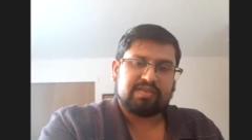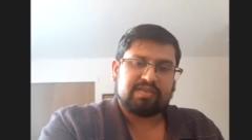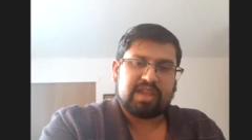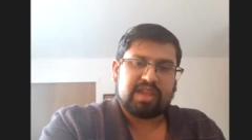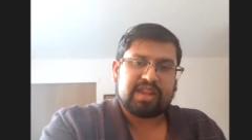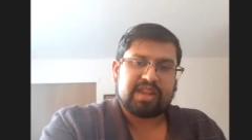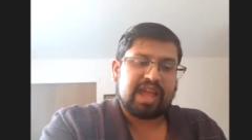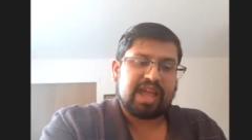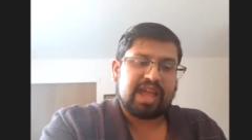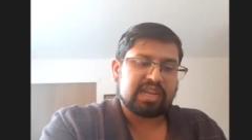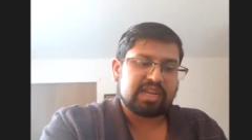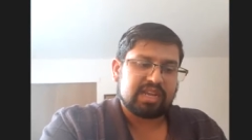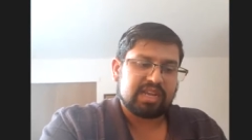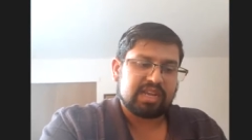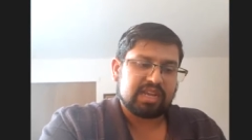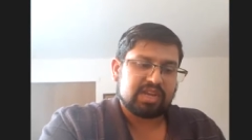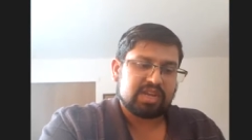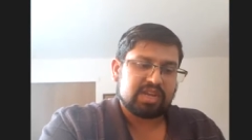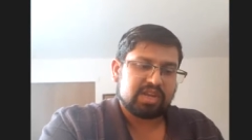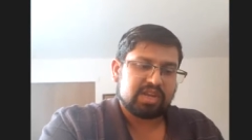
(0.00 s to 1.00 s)
in
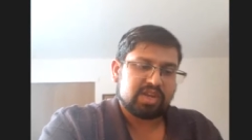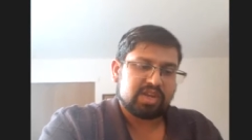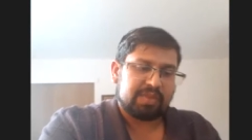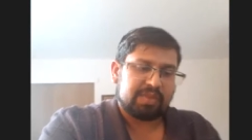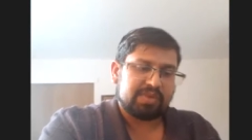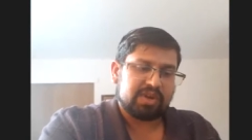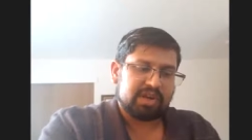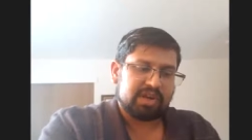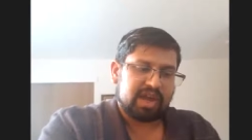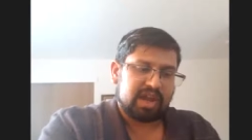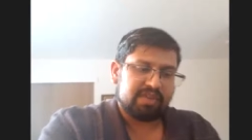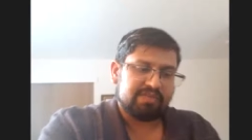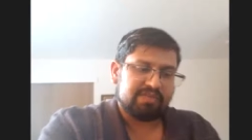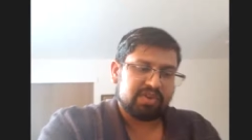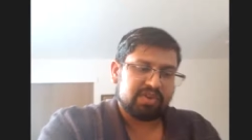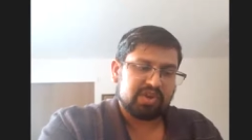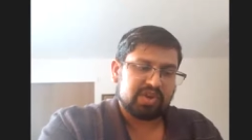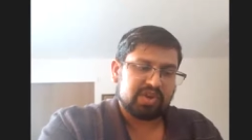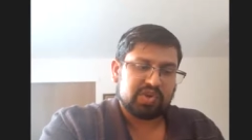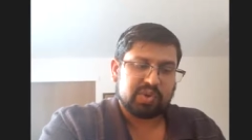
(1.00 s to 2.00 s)
Exodus chapter 9, ah.
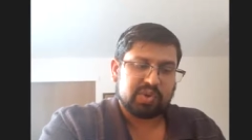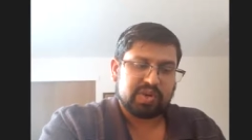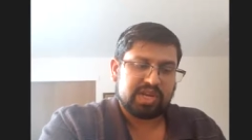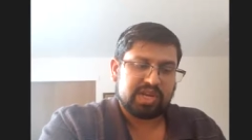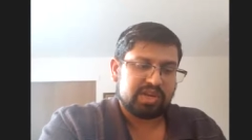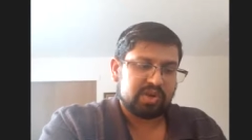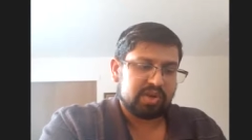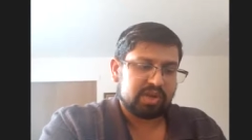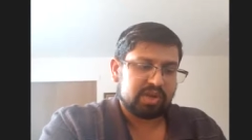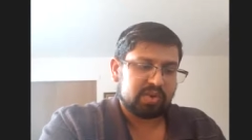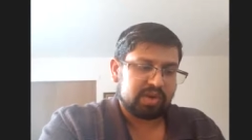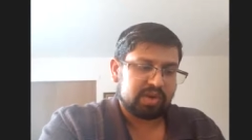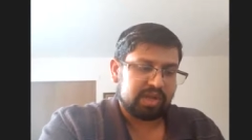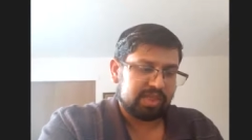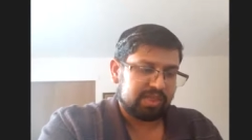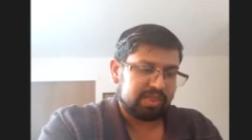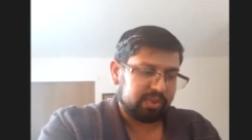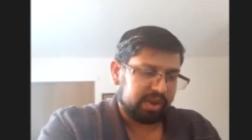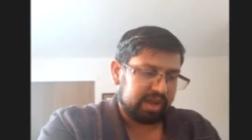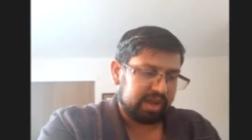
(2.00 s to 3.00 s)
verses 22 to
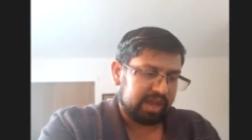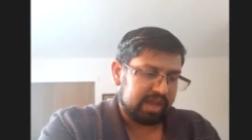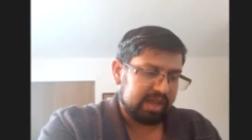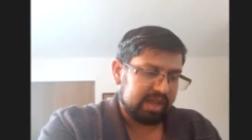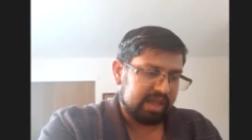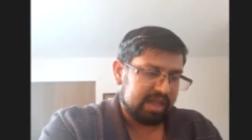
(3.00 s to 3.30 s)
23.